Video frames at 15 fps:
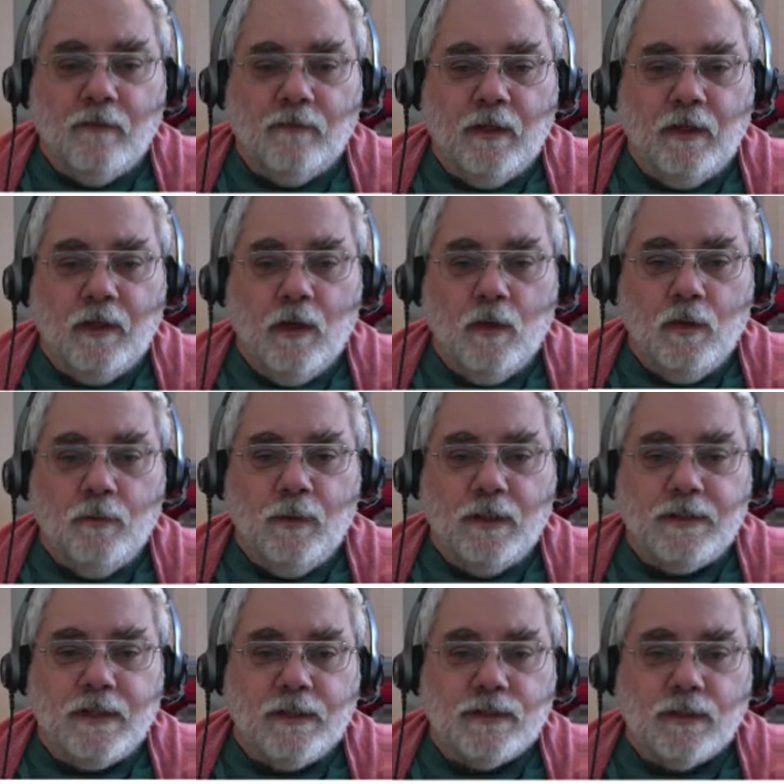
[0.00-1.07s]
known
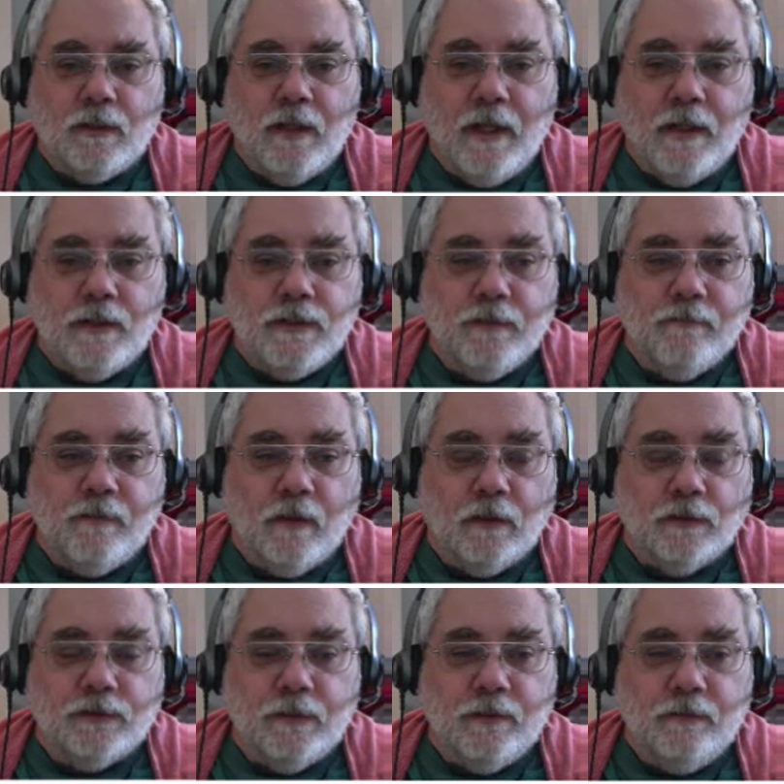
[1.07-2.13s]
potential energy
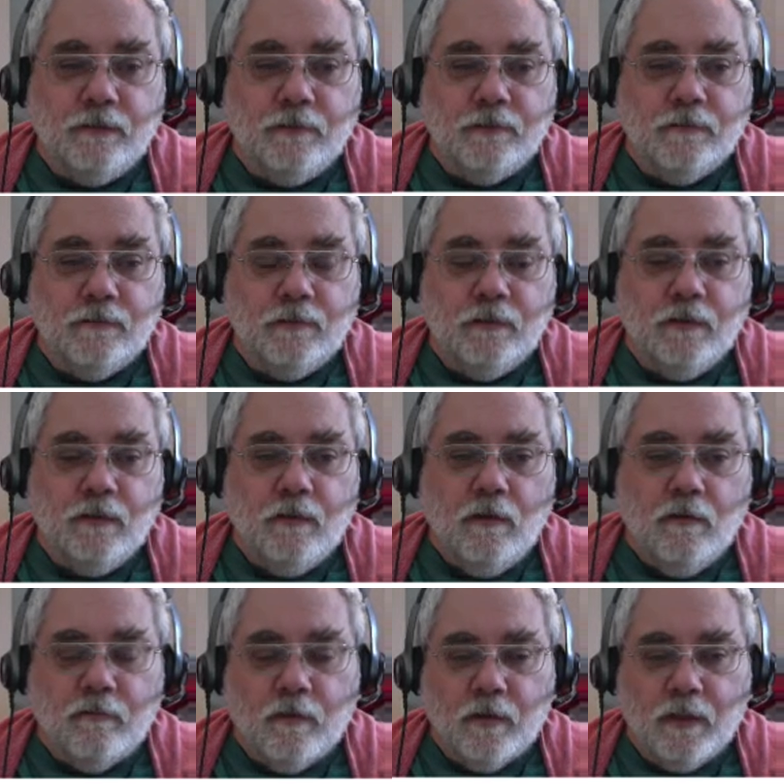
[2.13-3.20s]
function
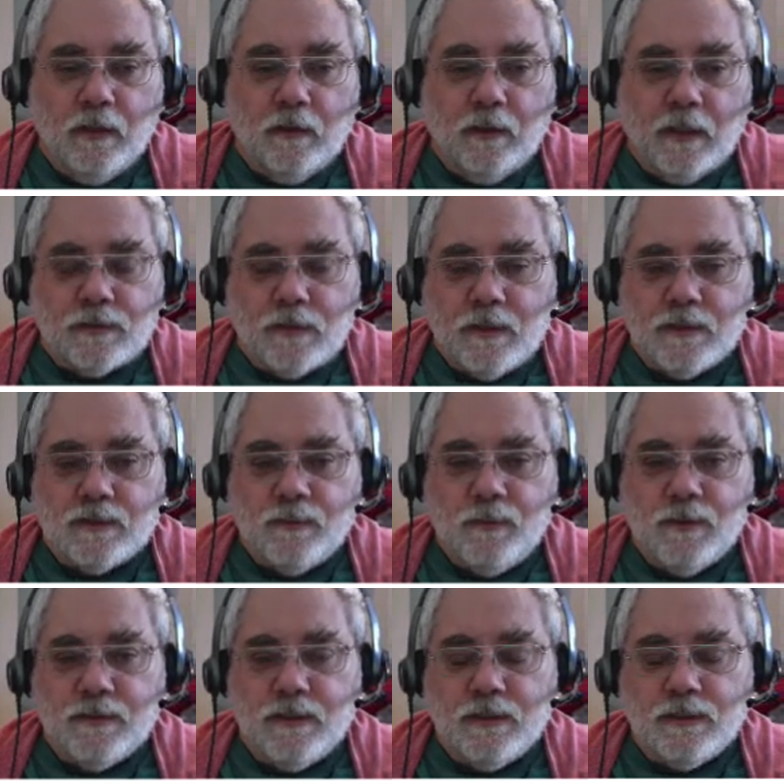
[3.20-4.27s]
for the electron's
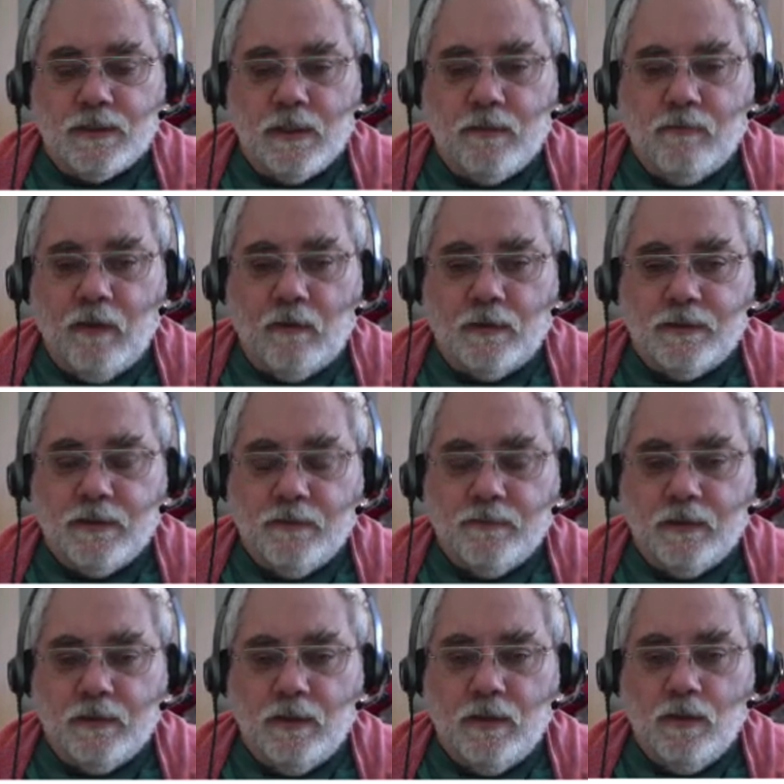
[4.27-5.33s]
position relative
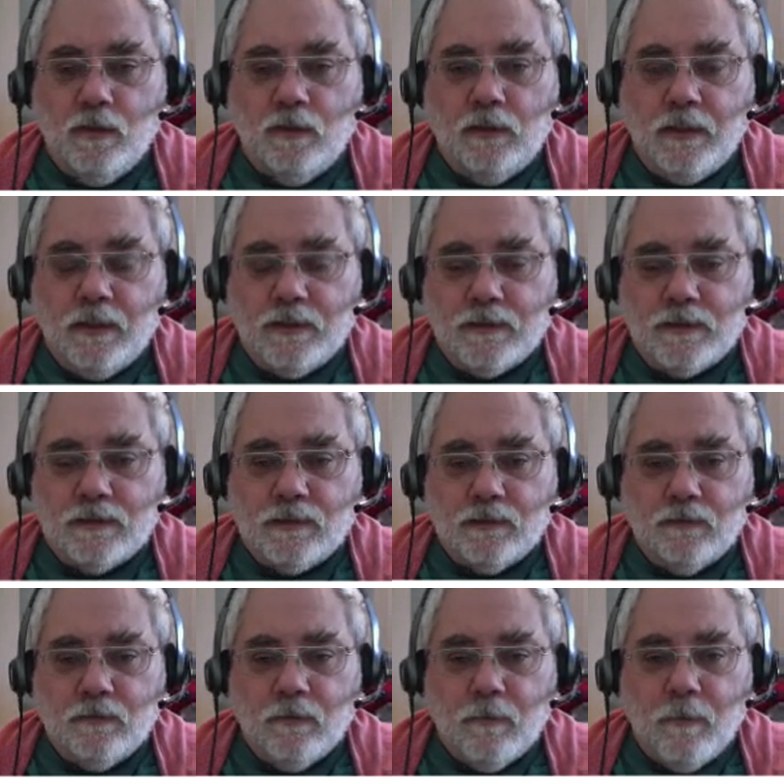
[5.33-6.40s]
to the nucleus,
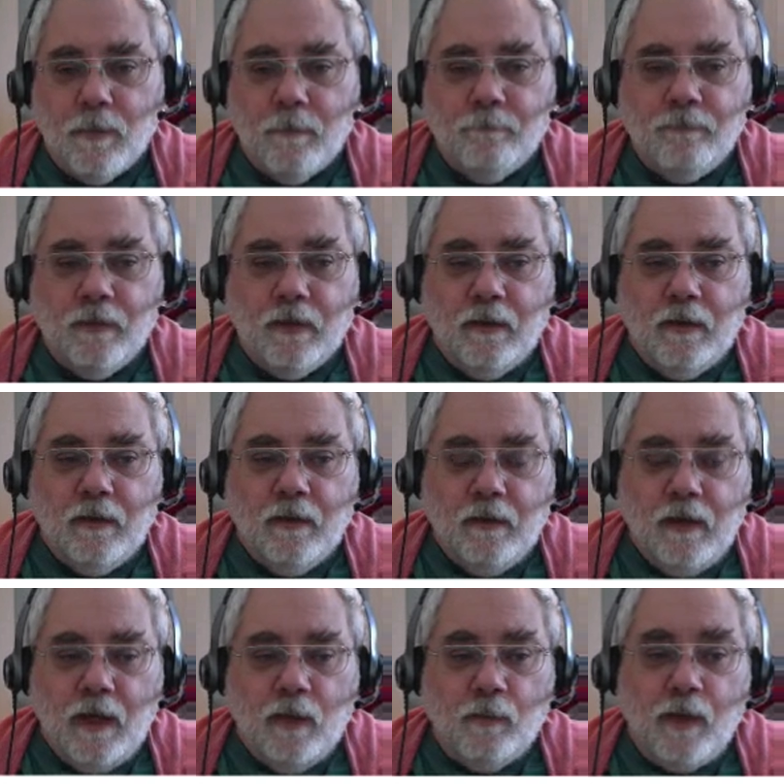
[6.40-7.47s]

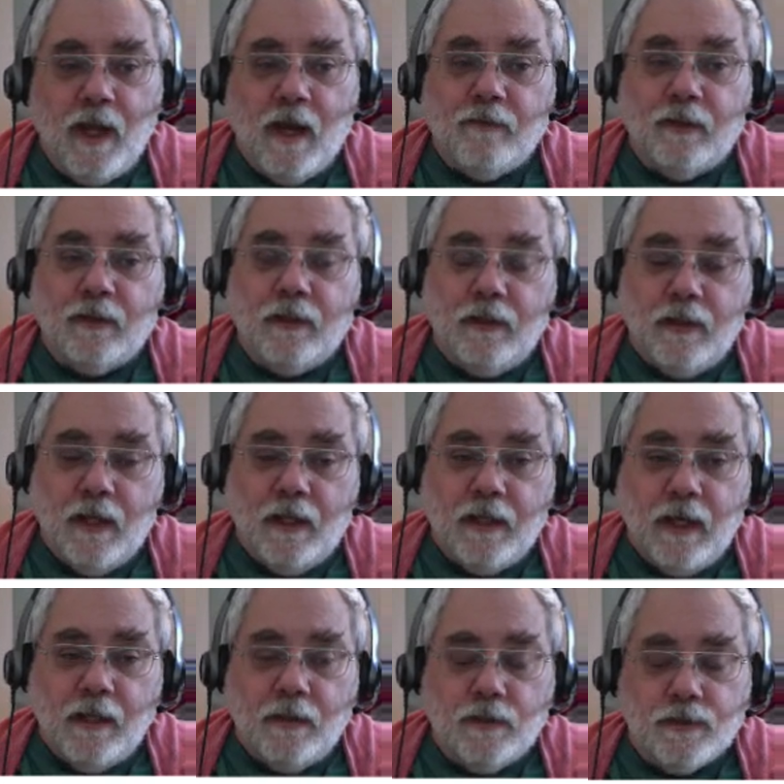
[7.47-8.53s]
and we have a
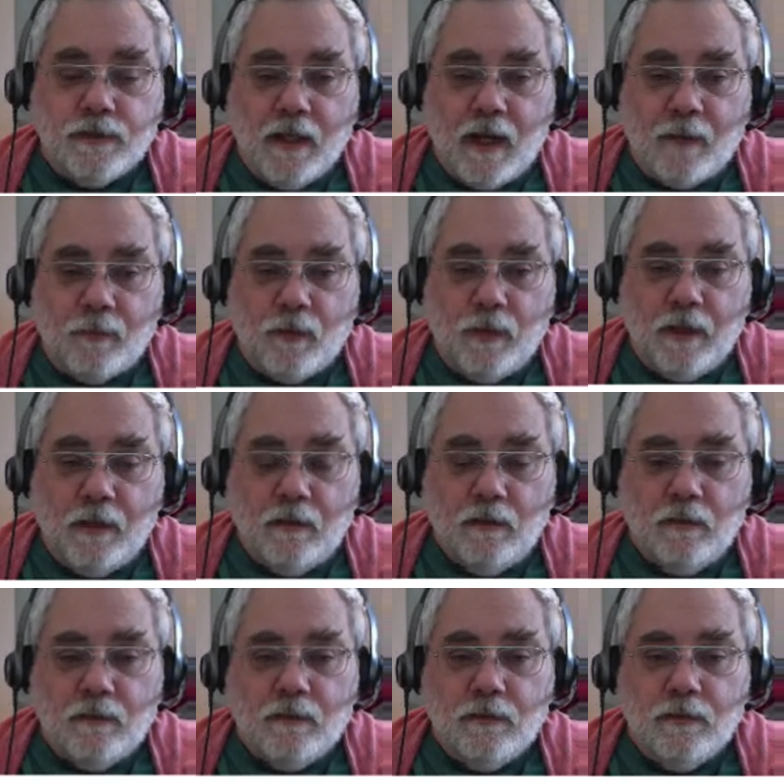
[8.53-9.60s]
kinetic energy
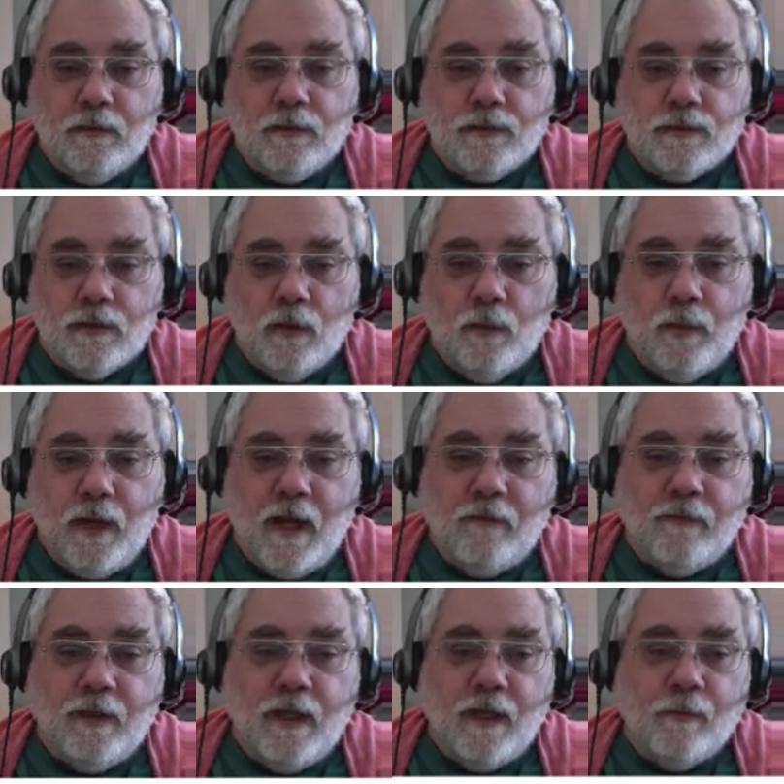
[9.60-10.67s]
operator, so we
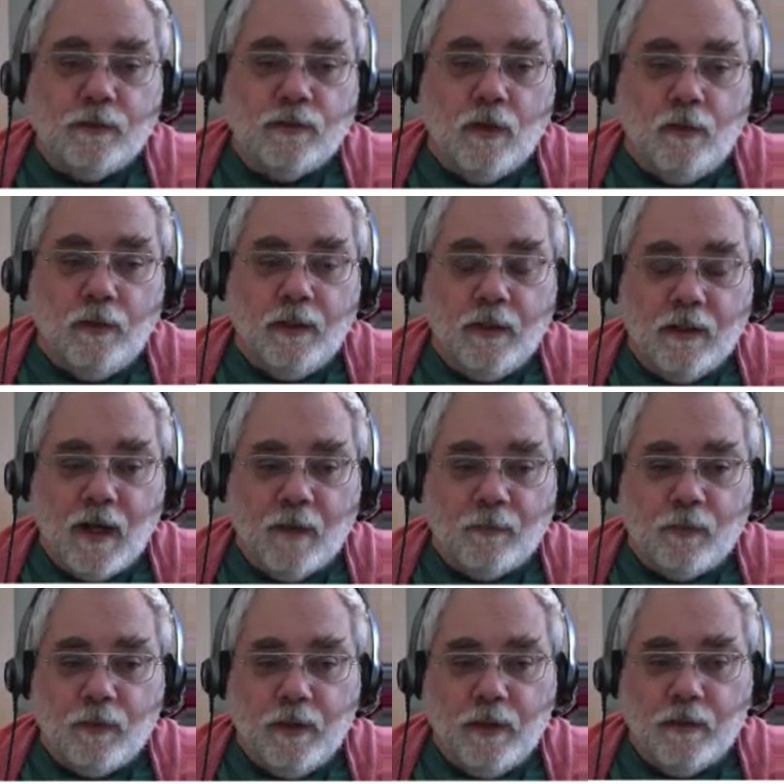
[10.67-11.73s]
have a Hamiltonian
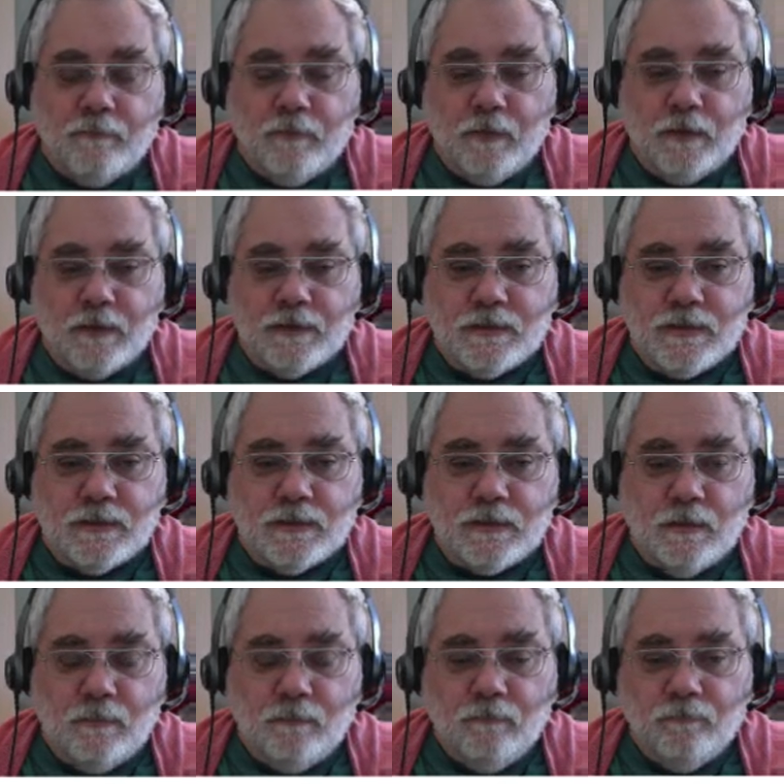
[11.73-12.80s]
operator for this system,